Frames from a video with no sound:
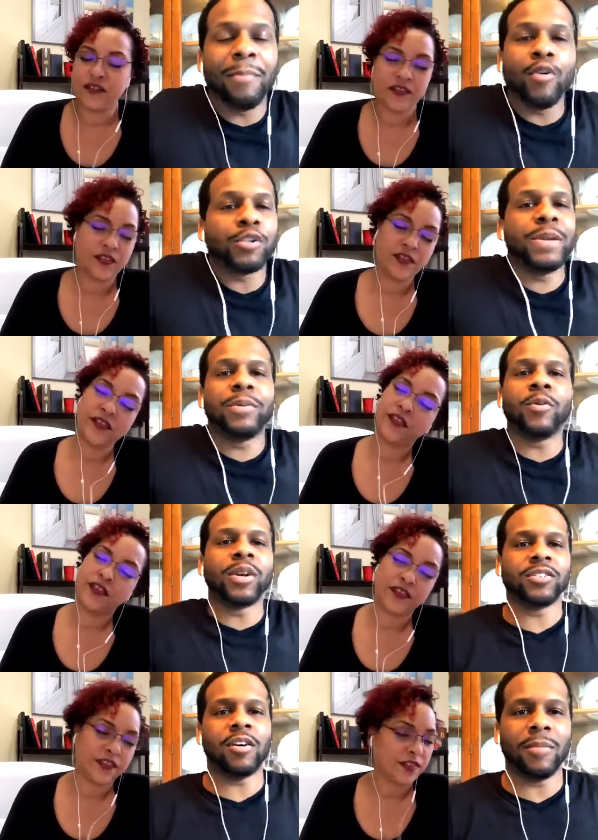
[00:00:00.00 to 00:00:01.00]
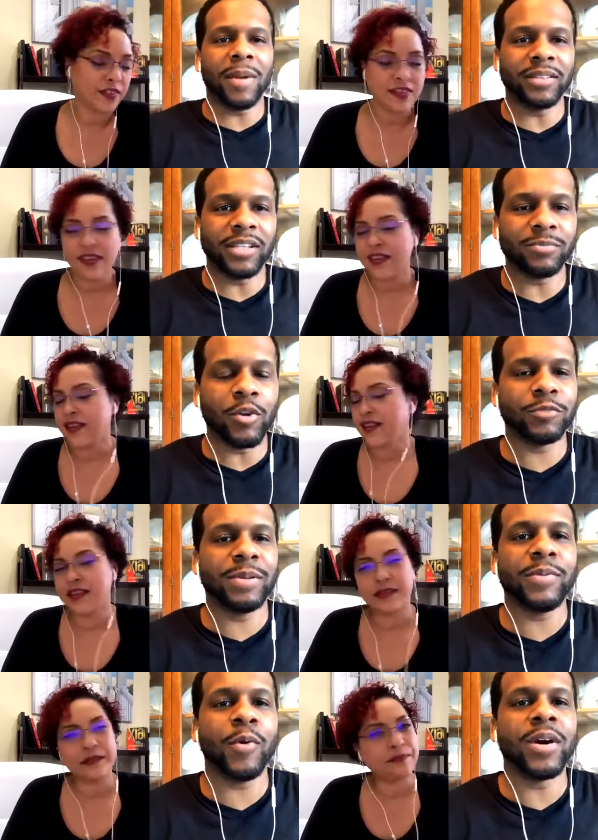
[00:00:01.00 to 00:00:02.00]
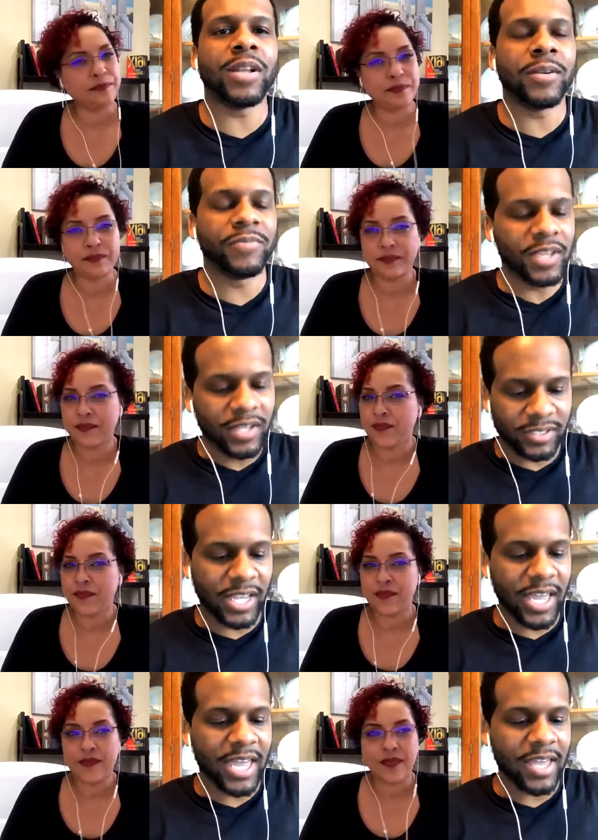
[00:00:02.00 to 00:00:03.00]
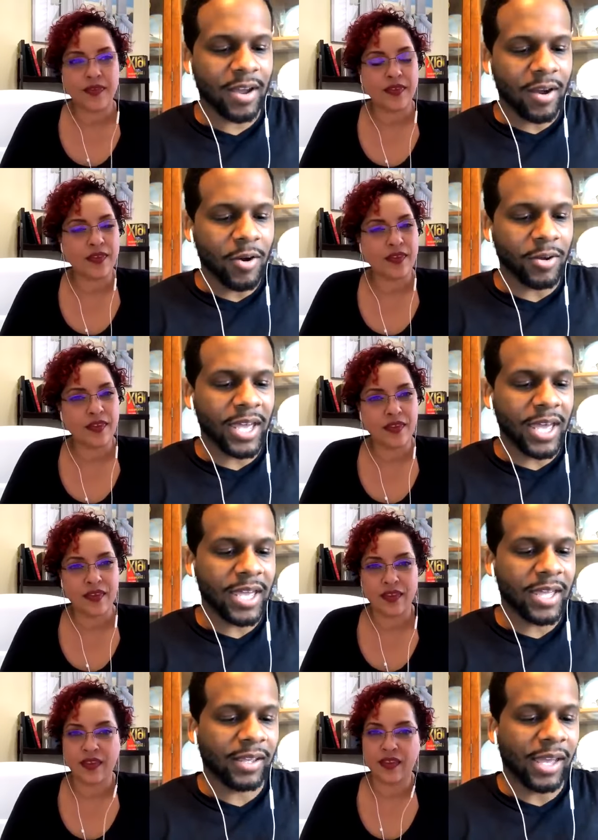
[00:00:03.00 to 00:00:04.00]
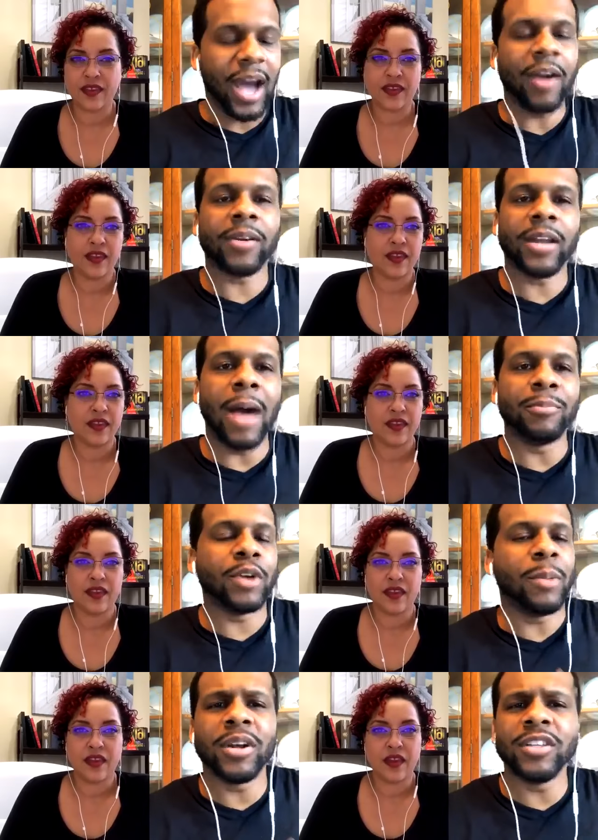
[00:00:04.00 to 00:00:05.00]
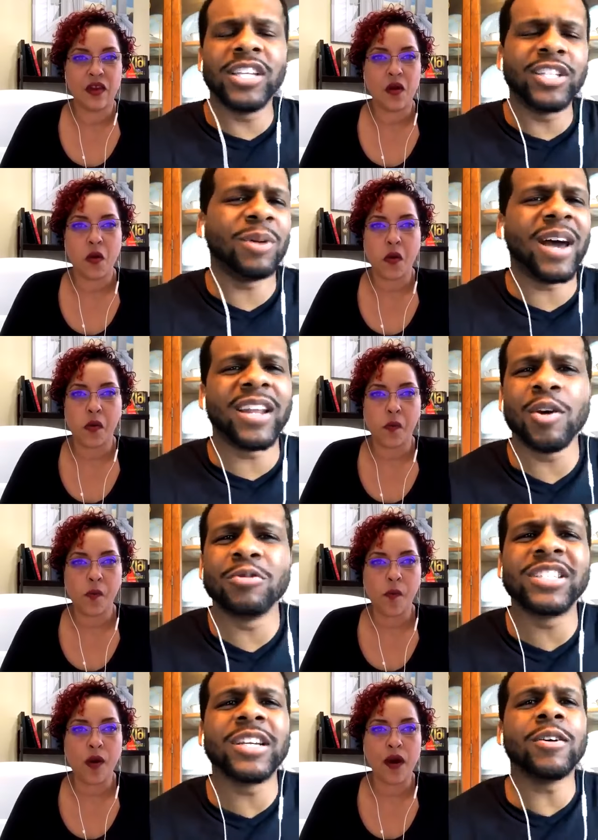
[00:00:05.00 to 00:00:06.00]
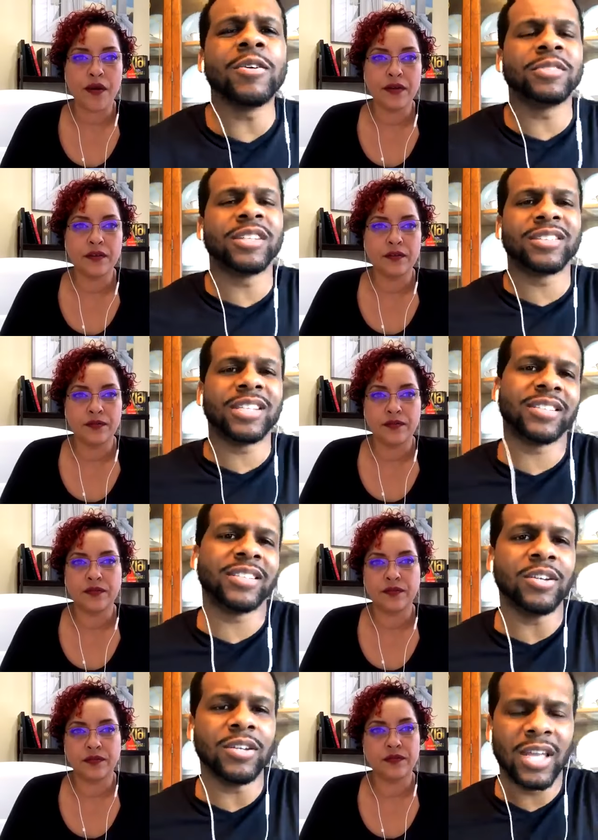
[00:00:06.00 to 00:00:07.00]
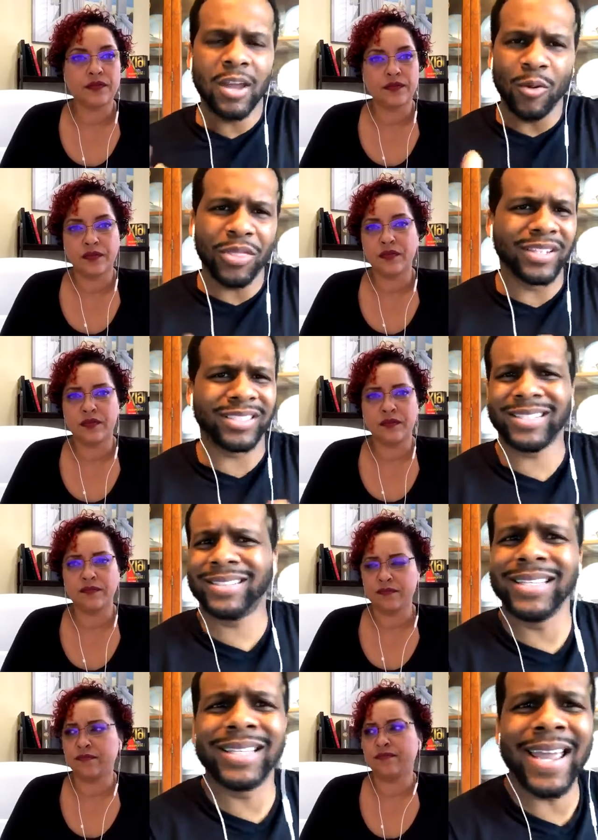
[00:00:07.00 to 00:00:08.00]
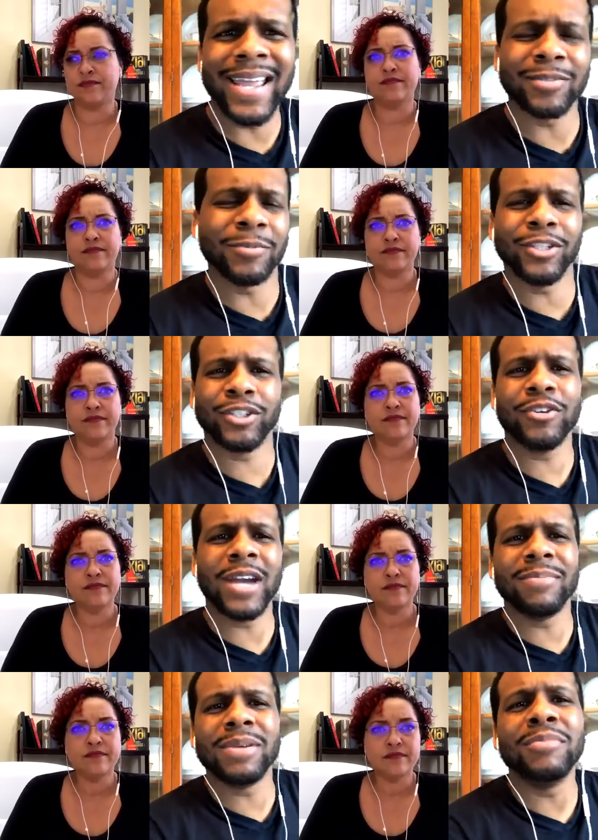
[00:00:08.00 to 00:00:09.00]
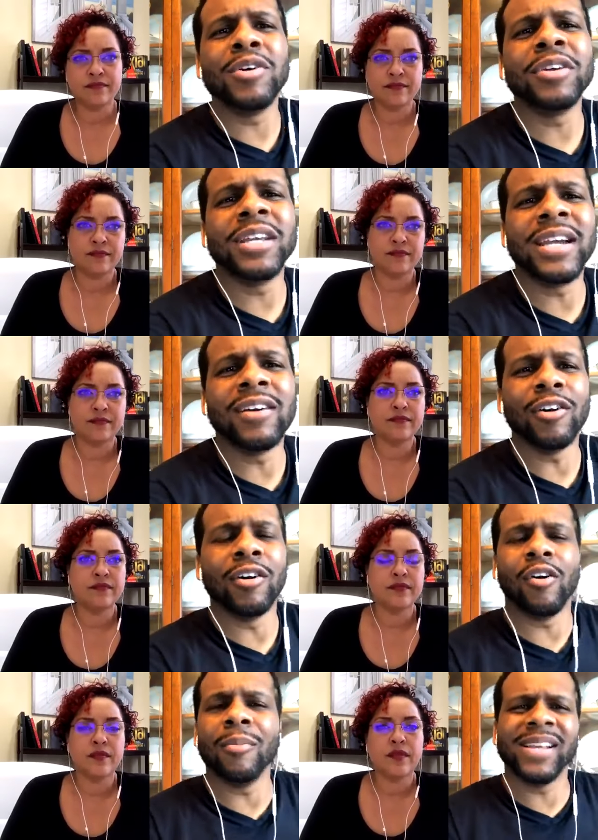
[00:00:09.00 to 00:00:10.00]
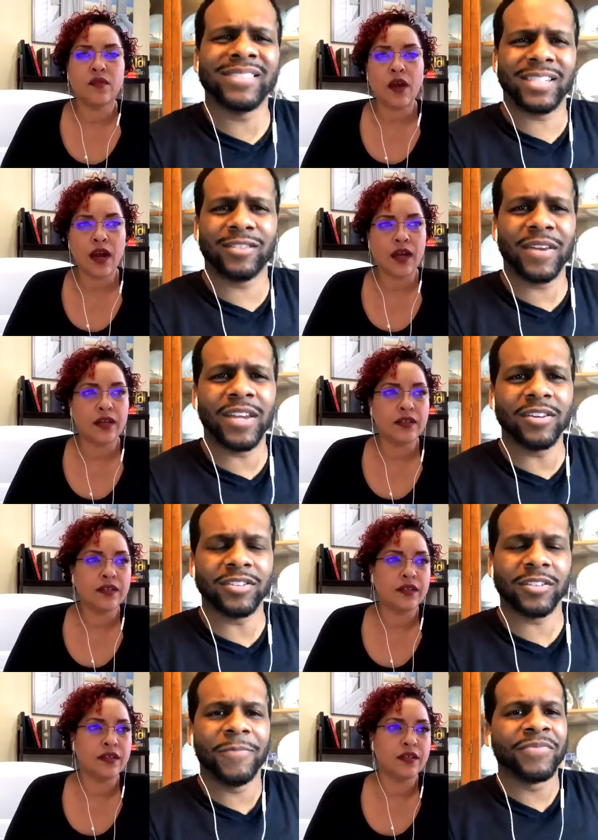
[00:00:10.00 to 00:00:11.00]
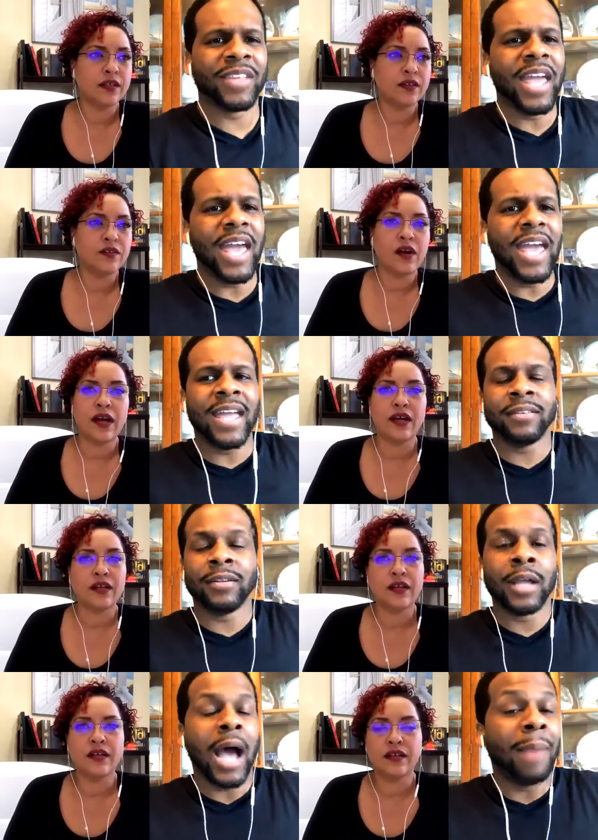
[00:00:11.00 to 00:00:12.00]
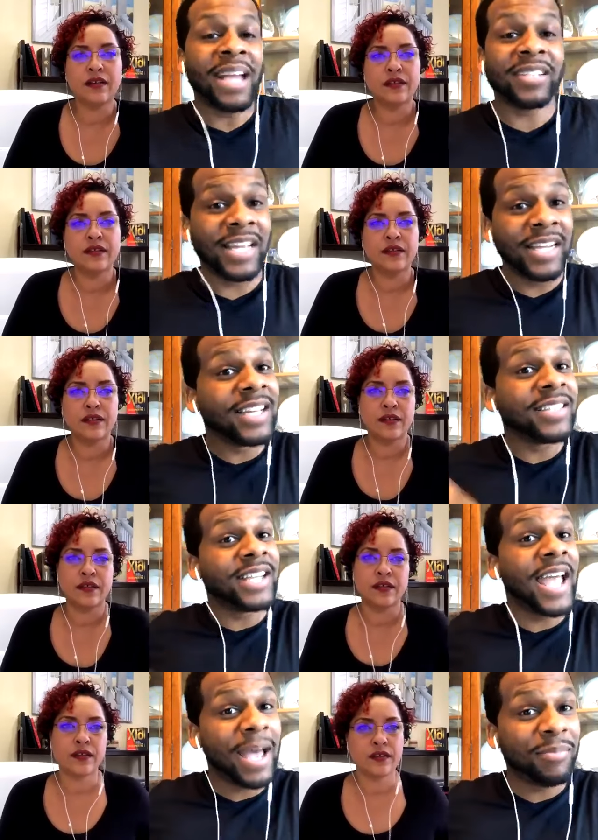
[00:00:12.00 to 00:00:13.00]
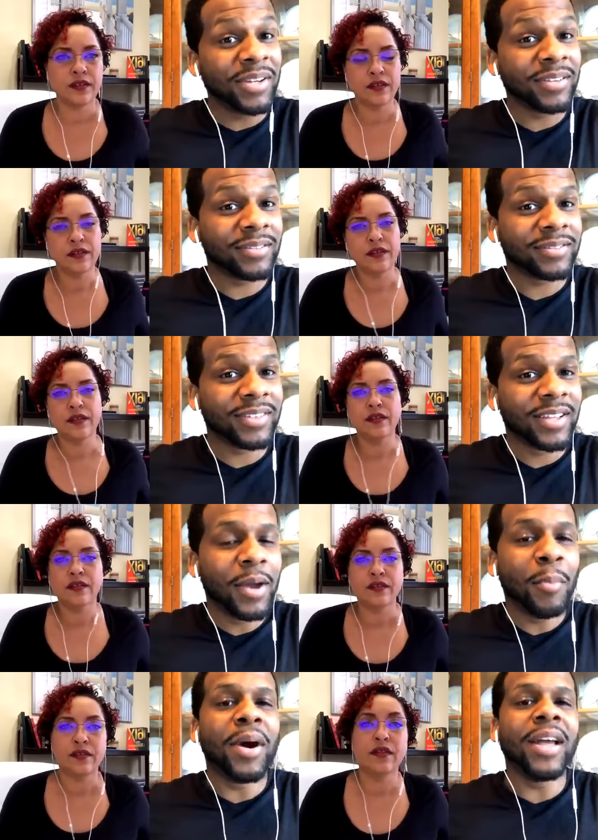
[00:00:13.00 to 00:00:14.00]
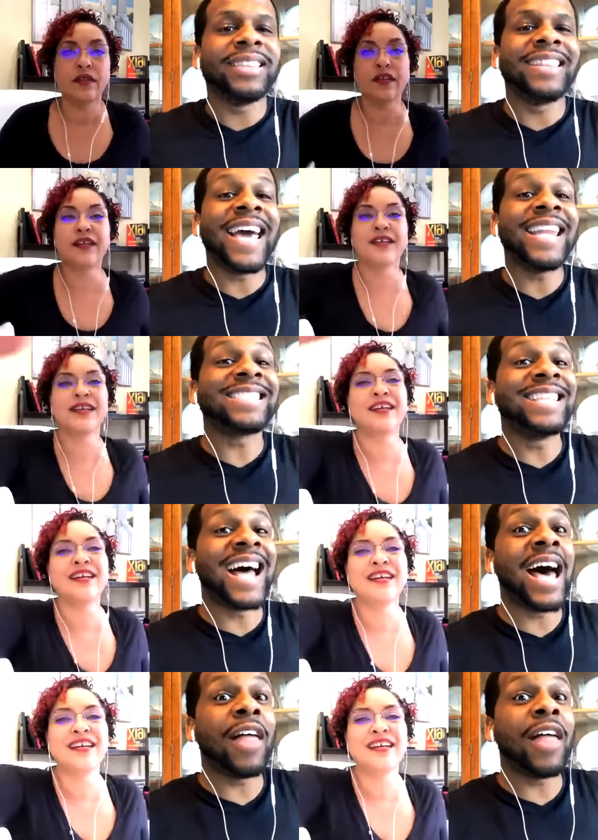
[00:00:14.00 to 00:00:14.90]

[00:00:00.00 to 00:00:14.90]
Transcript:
Speaker 1: most people don't want to talk about this. Most people want to say, okay, how I'm I'm going to teach you how to go zero to sixty within sixty days. I'm going to show you how to be a millionaire or or make six right. figures. And right. I'm not saying it doesn't happen, but that is not